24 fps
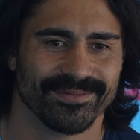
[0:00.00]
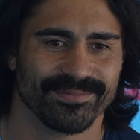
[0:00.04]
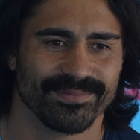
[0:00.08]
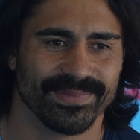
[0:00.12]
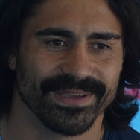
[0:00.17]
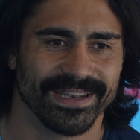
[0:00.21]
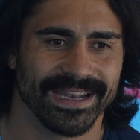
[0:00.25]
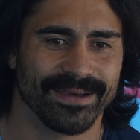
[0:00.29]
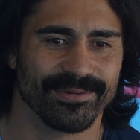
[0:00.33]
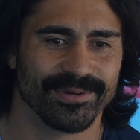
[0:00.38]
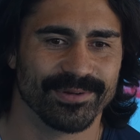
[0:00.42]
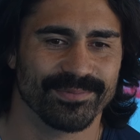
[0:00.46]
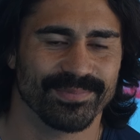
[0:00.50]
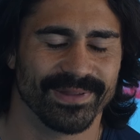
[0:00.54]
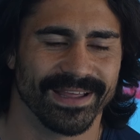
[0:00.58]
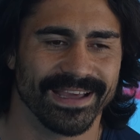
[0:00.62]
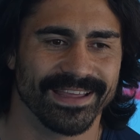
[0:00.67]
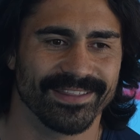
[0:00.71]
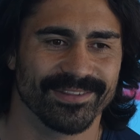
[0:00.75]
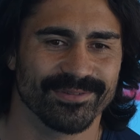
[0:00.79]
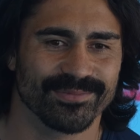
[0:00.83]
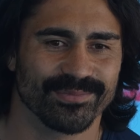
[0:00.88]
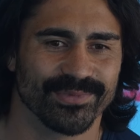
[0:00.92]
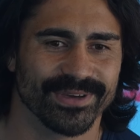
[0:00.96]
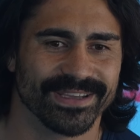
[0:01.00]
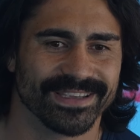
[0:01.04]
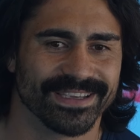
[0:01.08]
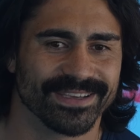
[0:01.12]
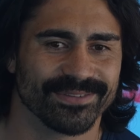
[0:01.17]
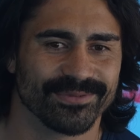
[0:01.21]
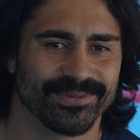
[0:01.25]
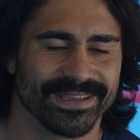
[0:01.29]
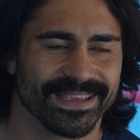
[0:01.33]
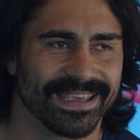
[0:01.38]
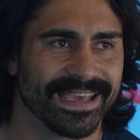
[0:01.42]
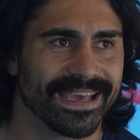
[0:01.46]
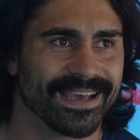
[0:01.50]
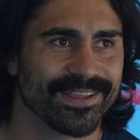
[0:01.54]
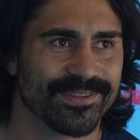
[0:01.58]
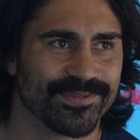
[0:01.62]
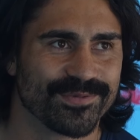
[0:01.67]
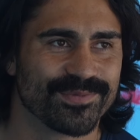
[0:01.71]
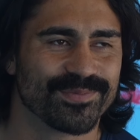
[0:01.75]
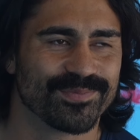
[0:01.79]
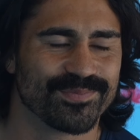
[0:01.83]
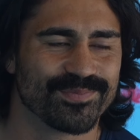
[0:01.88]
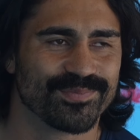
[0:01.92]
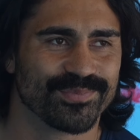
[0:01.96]
being able to play them week in, week out
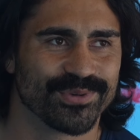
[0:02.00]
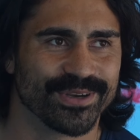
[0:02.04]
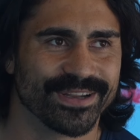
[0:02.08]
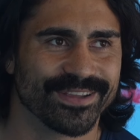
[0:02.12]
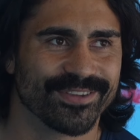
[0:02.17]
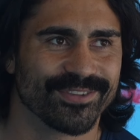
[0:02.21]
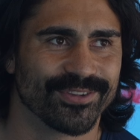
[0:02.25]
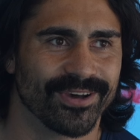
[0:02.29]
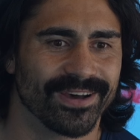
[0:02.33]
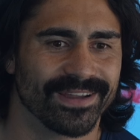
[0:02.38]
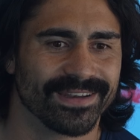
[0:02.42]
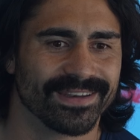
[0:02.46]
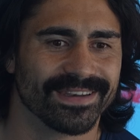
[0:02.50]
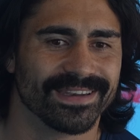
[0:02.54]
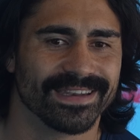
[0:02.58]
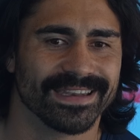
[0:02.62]
is pretty exciting.